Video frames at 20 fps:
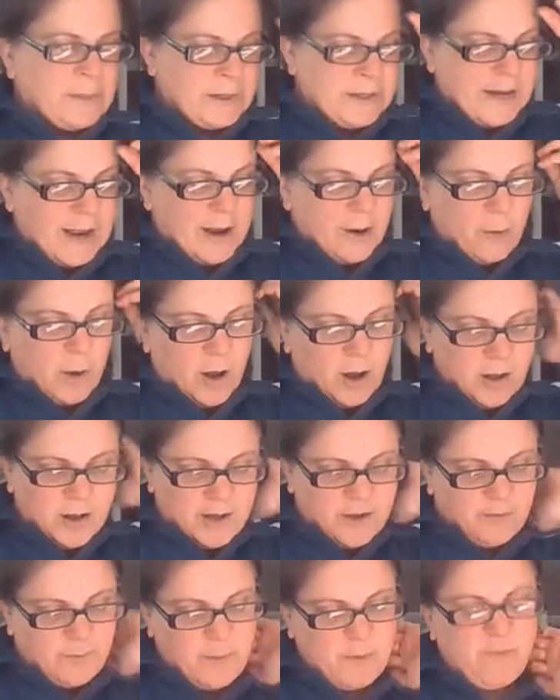Now, I
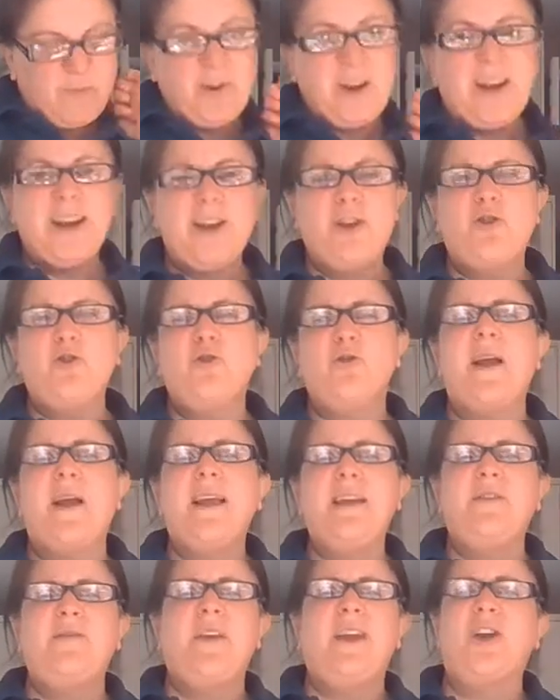have been really
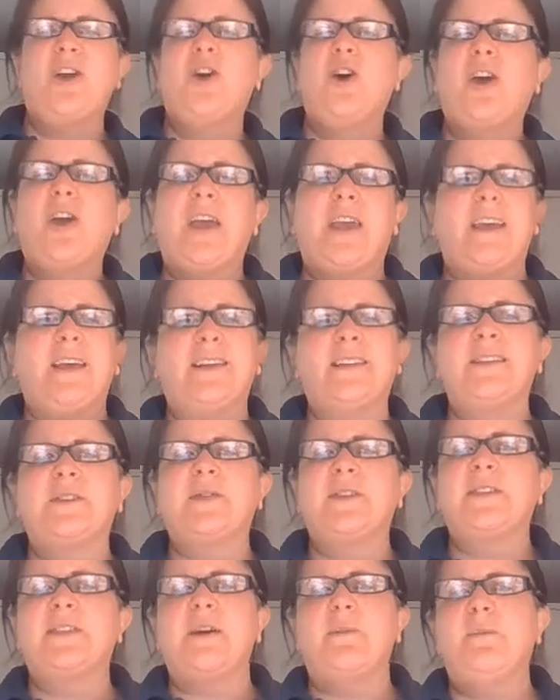craving cookies
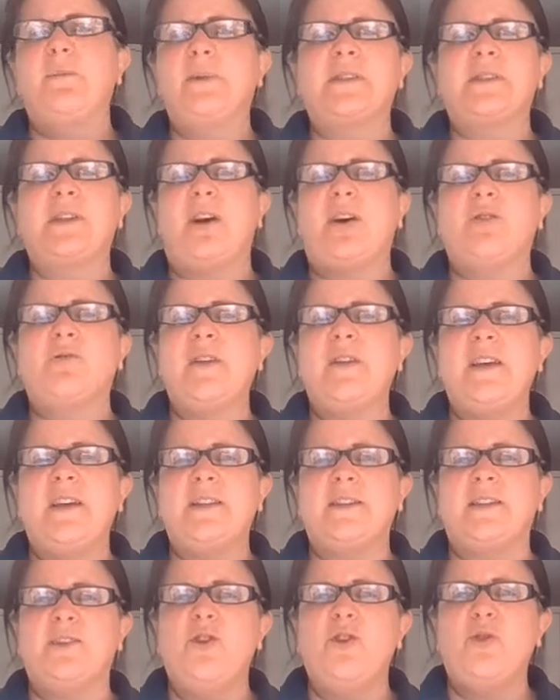for some bizarre
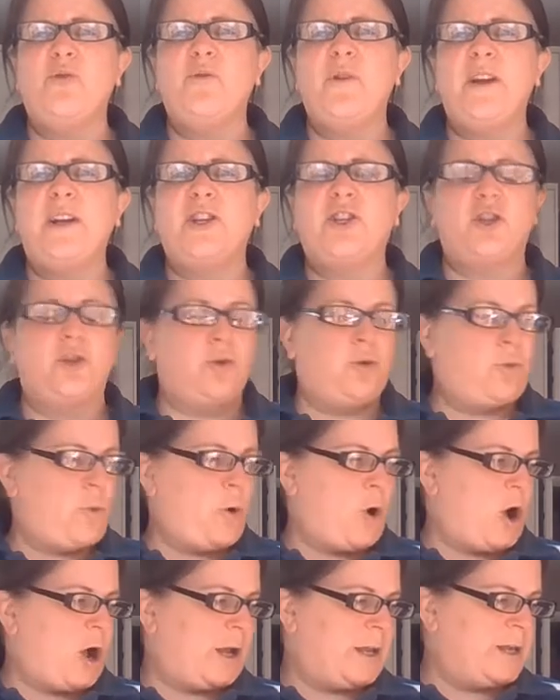reason, not really sure
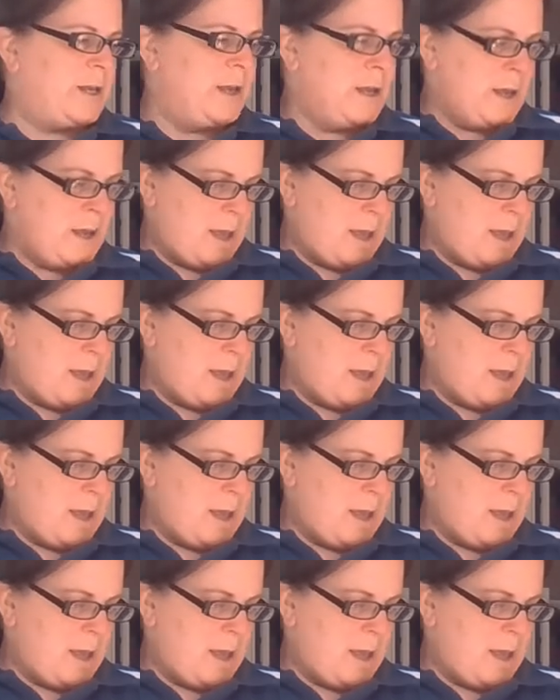why.